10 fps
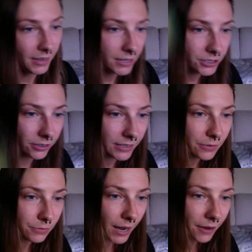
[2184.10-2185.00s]

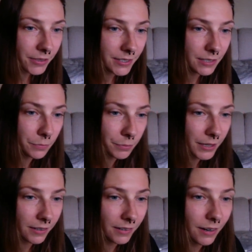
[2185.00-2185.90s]
Darlene, wow, this is
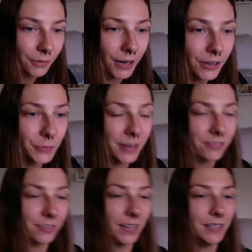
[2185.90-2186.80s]
bigger around my
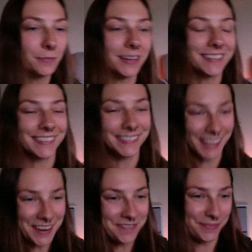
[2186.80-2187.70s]
fundamental
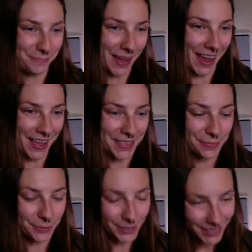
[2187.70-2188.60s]
life
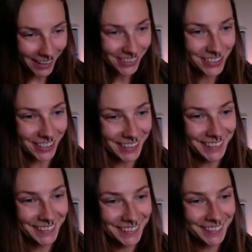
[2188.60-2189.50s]
path.
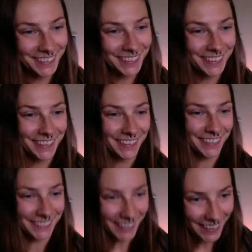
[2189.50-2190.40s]
Protection.
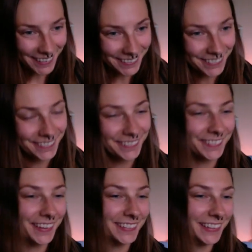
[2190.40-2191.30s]
Yeah.
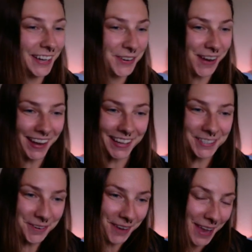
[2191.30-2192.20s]
Yeah, yeah, Greg,
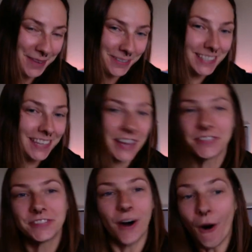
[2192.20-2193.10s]
it's okay, we're safe.
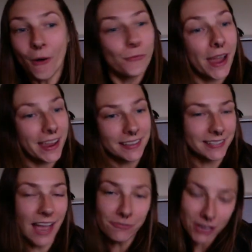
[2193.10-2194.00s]

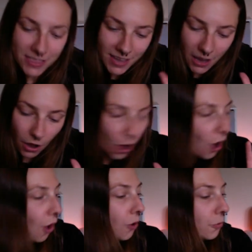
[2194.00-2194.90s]
Always, everything
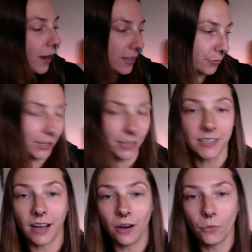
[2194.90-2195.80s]
always works
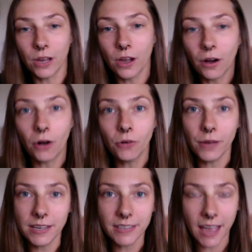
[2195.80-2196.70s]
out. We
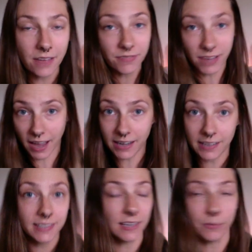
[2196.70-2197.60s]
always have
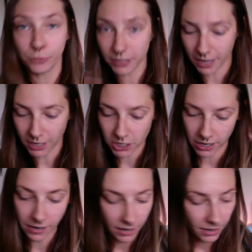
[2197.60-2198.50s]
guidance and
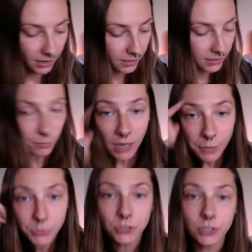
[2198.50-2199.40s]
protection.
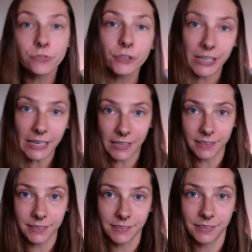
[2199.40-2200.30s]
Sometimes we just forget
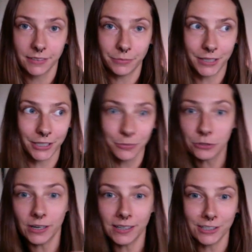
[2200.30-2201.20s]
because we
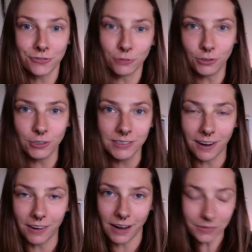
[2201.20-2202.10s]
try to control
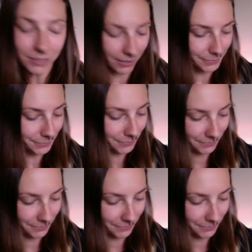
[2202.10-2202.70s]
our outcome.